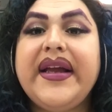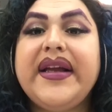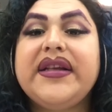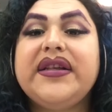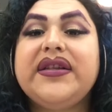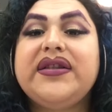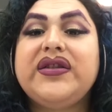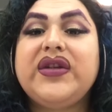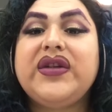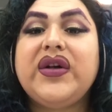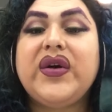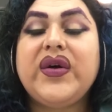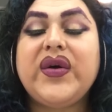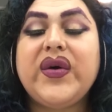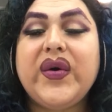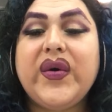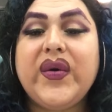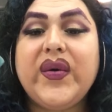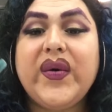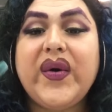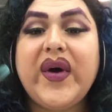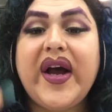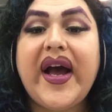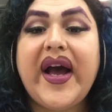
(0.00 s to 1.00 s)

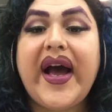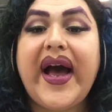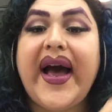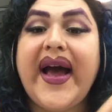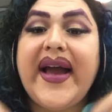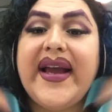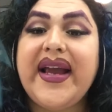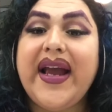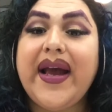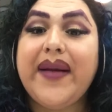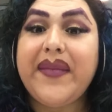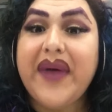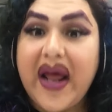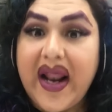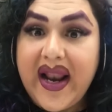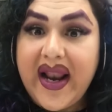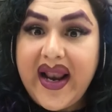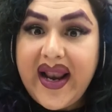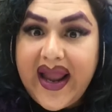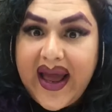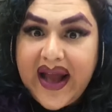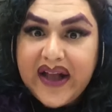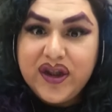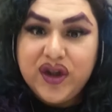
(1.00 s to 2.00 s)
So, I am
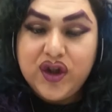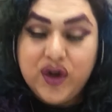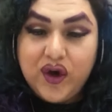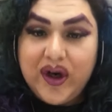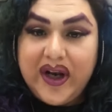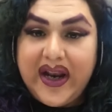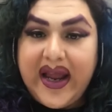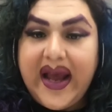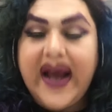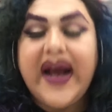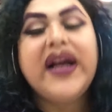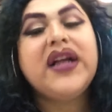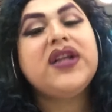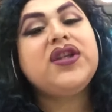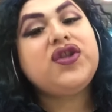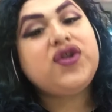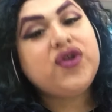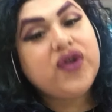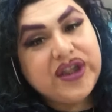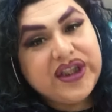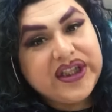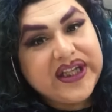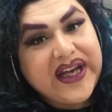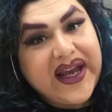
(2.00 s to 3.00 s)
La Chola
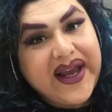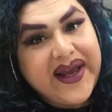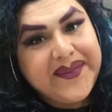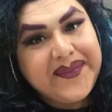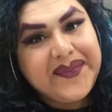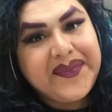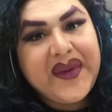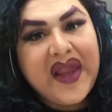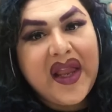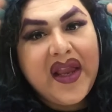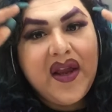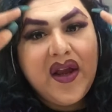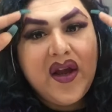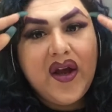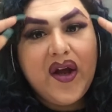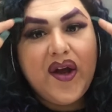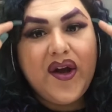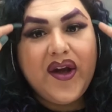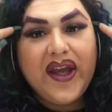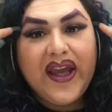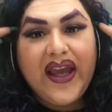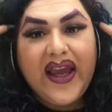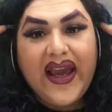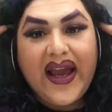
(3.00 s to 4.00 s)
Chocha.
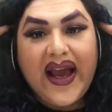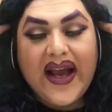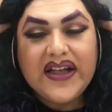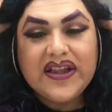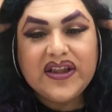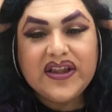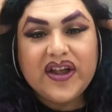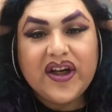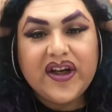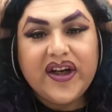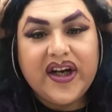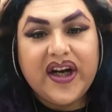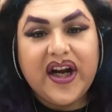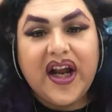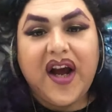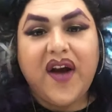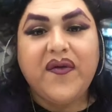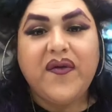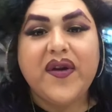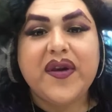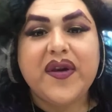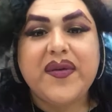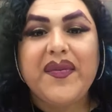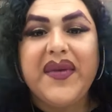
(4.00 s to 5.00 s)
Okay, I started
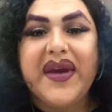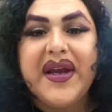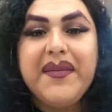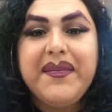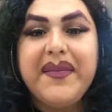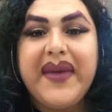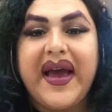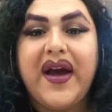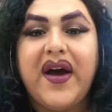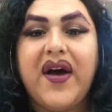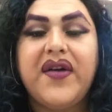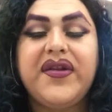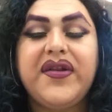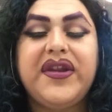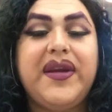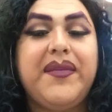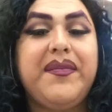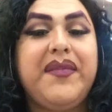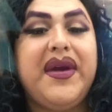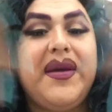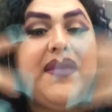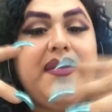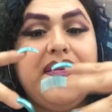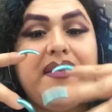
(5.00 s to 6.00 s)
off with big mouth and
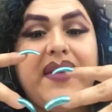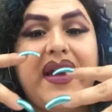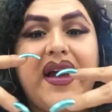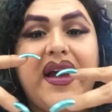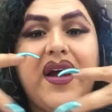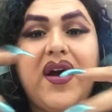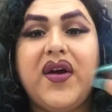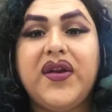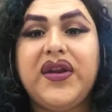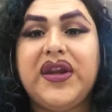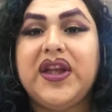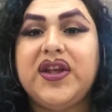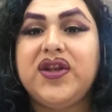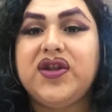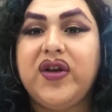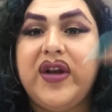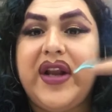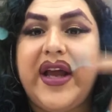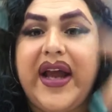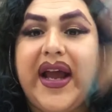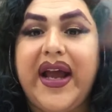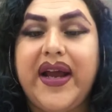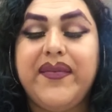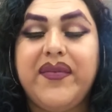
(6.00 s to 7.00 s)
baby mouth and
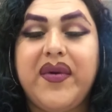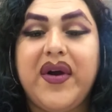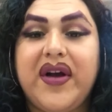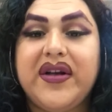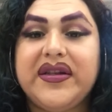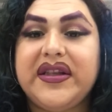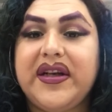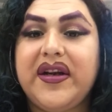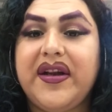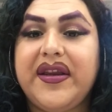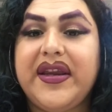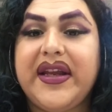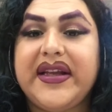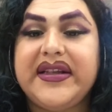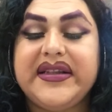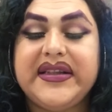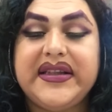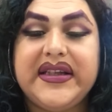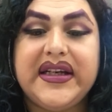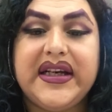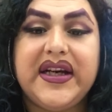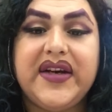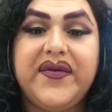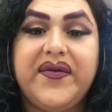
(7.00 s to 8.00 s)
chola eyebrows and all that
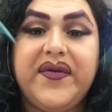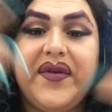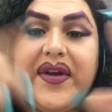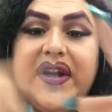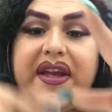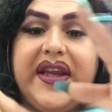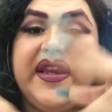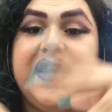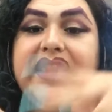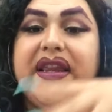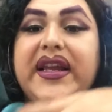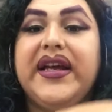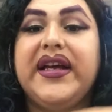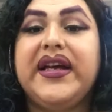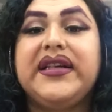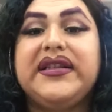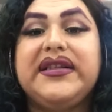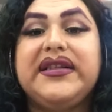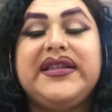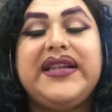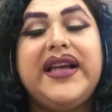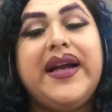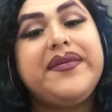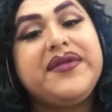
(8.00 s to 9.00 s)
stuff in the
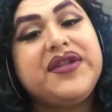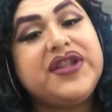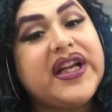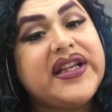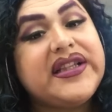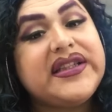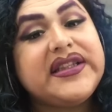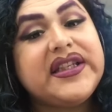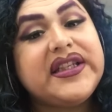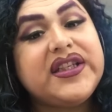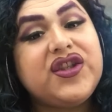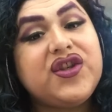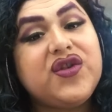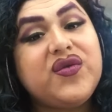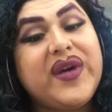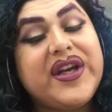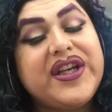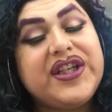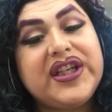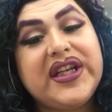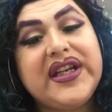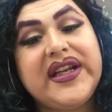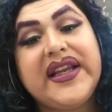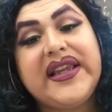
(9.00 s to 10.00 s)
Snapchat
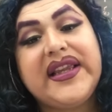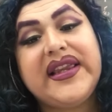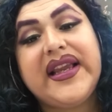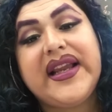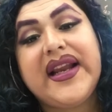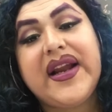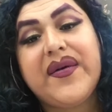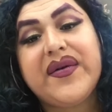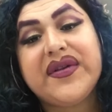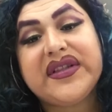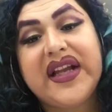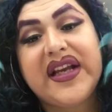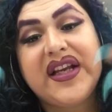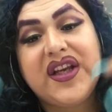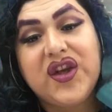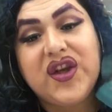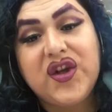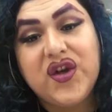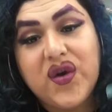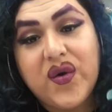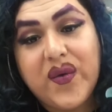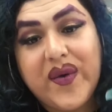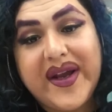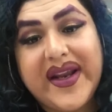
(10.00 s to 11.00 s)
situation. And then I was like, you
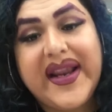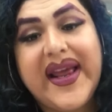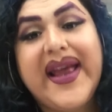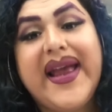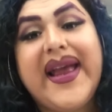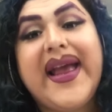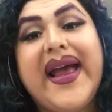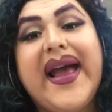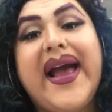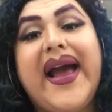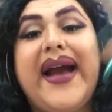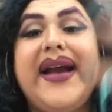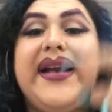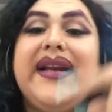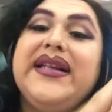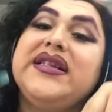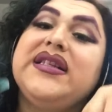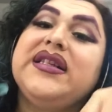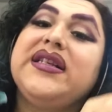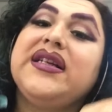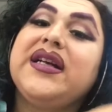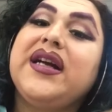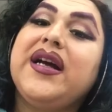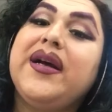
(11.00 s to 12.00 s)
know what? I need
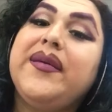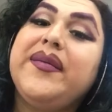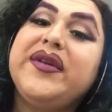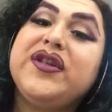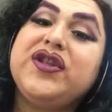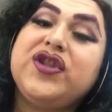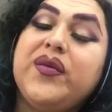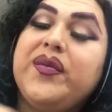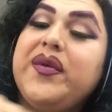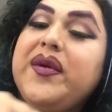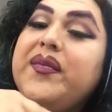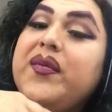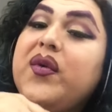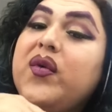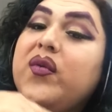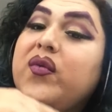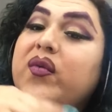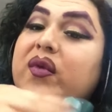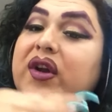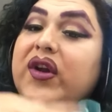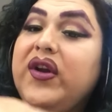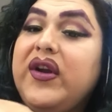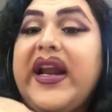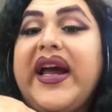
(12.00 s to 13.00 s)
to come and show people
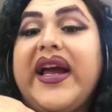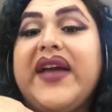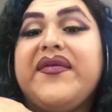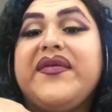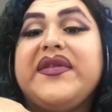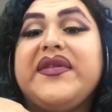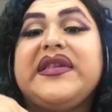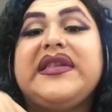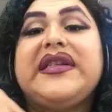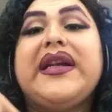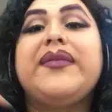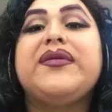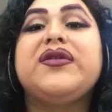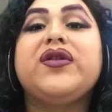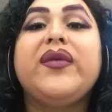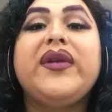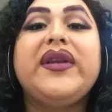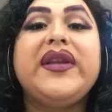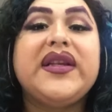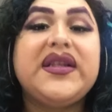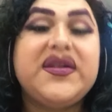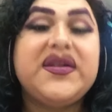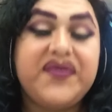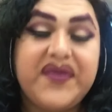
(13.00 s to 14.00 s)
real life and stop
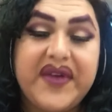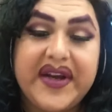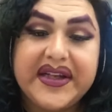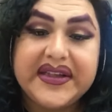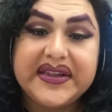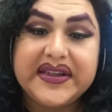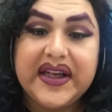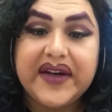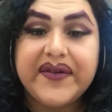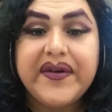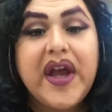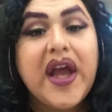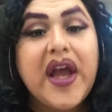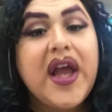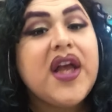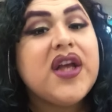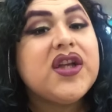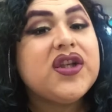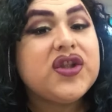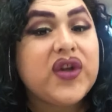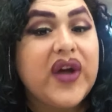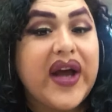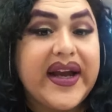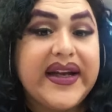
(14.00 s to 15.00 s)
showing this fake stuff.
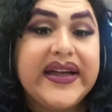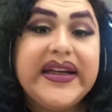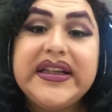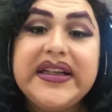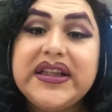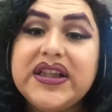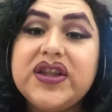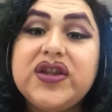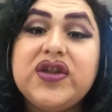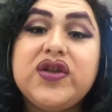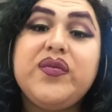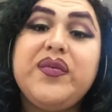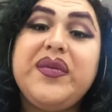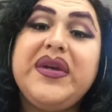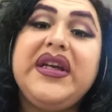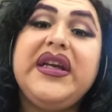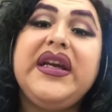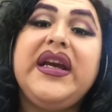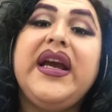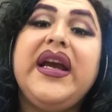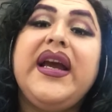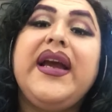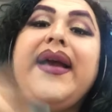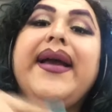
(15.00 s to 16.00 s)
So I needed to
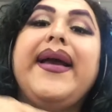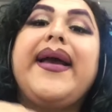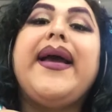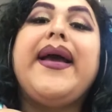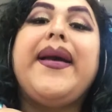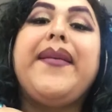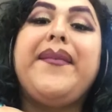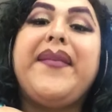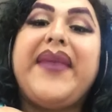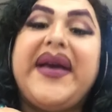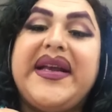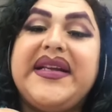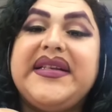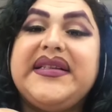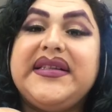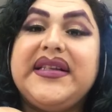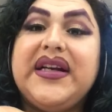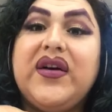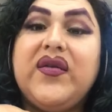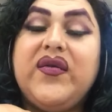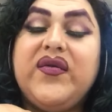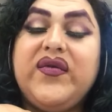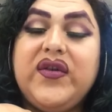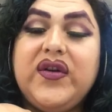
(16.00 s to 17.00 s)
be
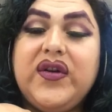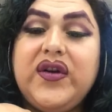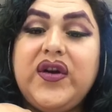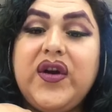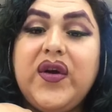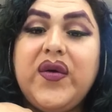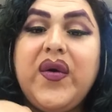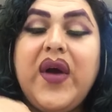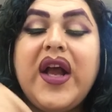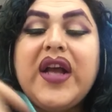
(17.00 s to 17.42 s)
myself, you know?